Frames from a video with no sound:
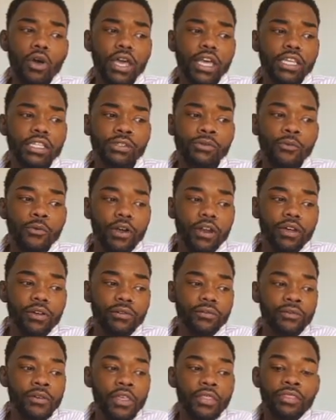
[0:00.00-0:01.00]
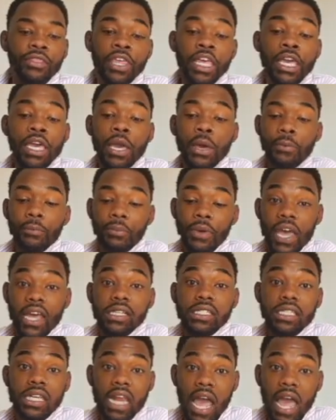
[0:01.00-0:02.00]
is one of the
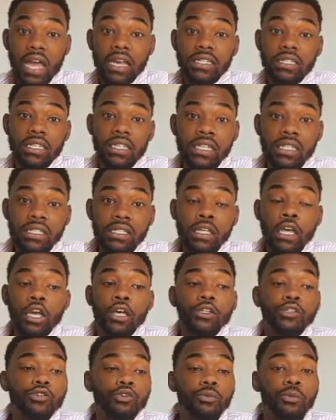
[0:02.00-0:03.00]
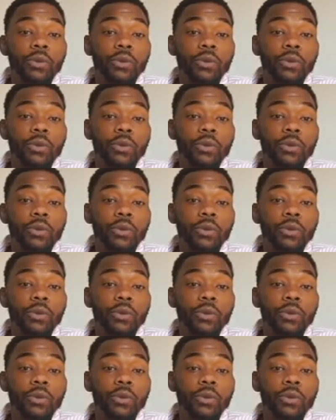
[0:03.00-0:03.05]
best tactics to